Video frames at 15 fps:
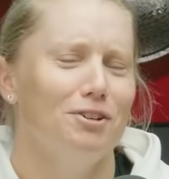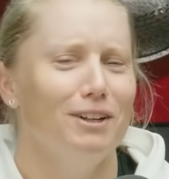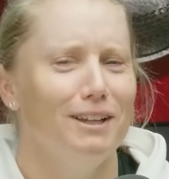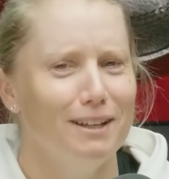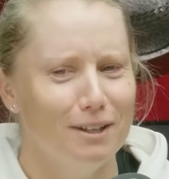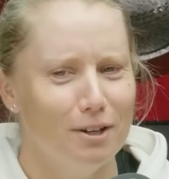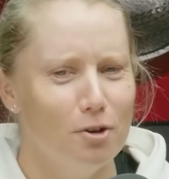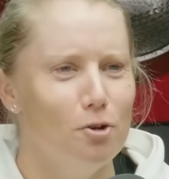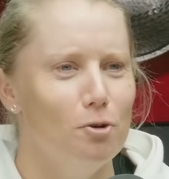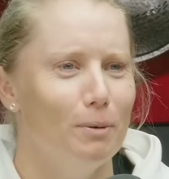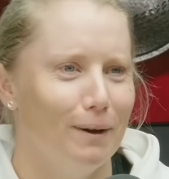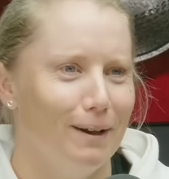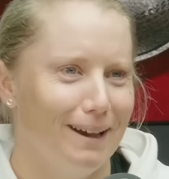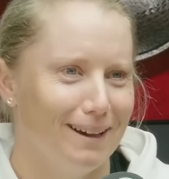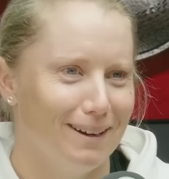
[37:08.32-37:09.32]
trying to get an
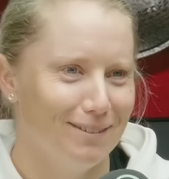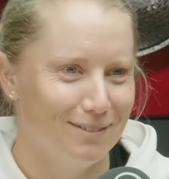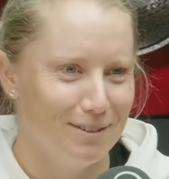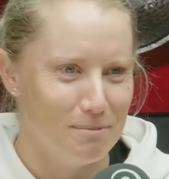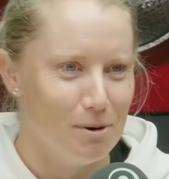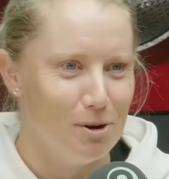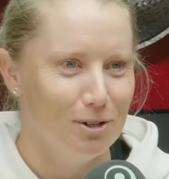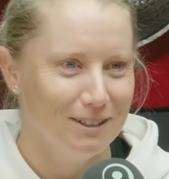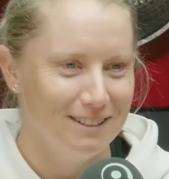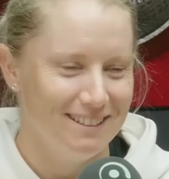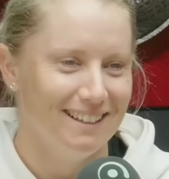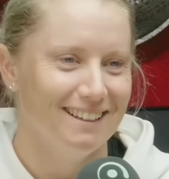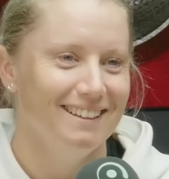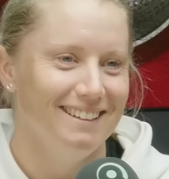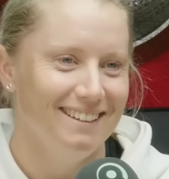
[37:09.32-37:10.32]
Uber out of the mall in
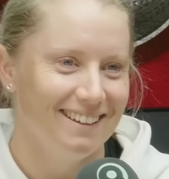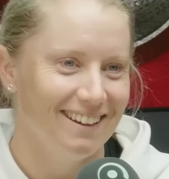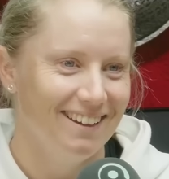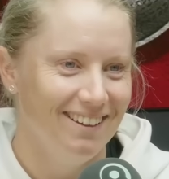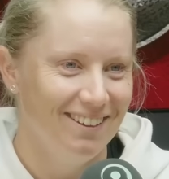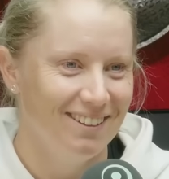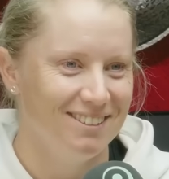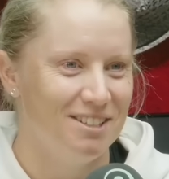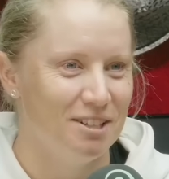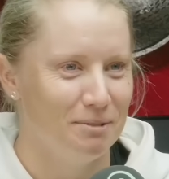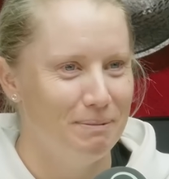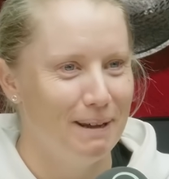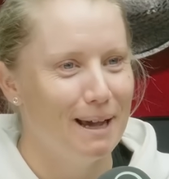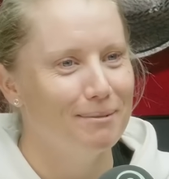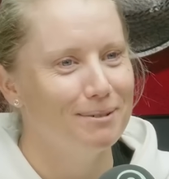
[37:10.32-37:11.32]
Delhi, to
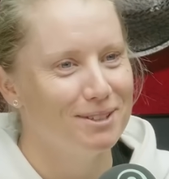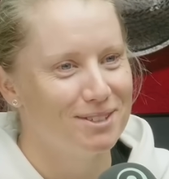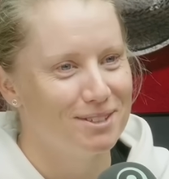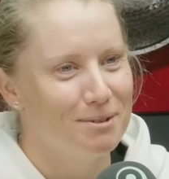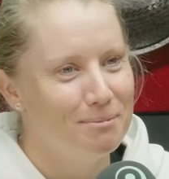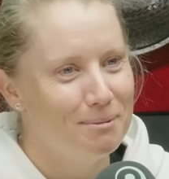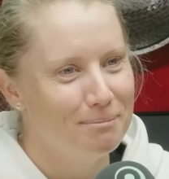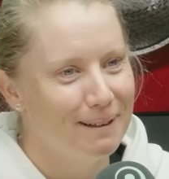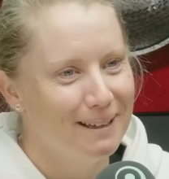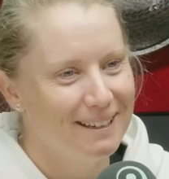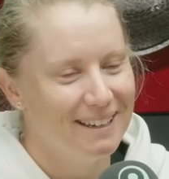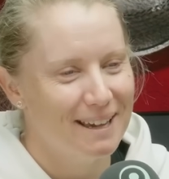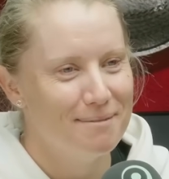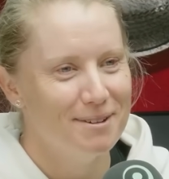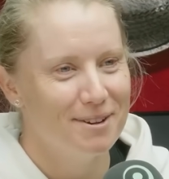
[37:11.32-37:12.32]
be able to stop and play a
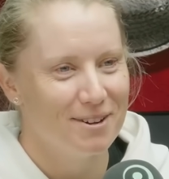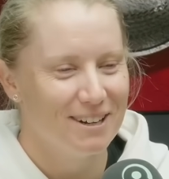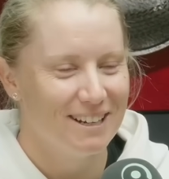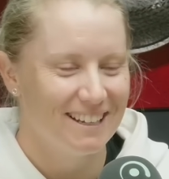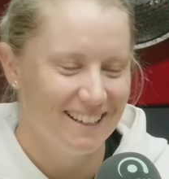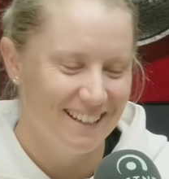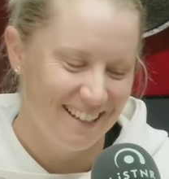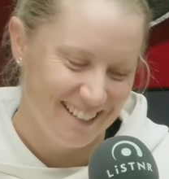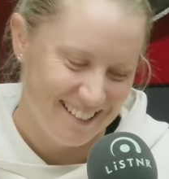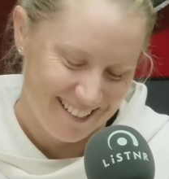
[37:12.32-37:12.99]
game of cricket.